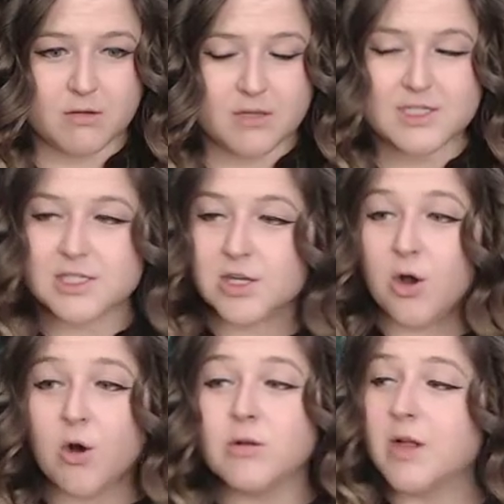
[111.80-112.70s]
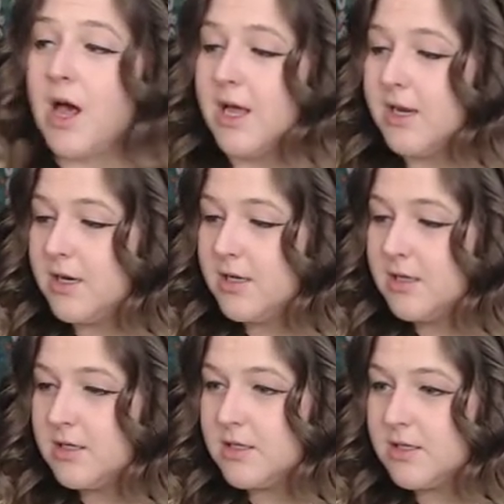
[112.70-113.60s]
This is a whole lot.
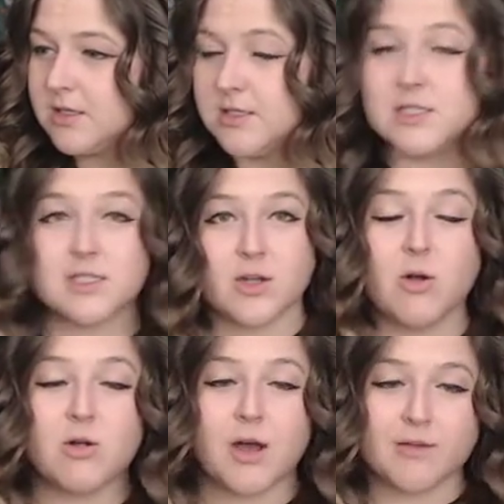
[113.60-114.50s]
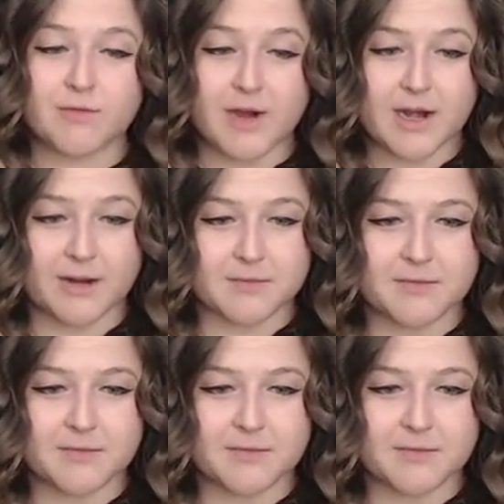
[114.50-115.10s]
This is a whole lot of random.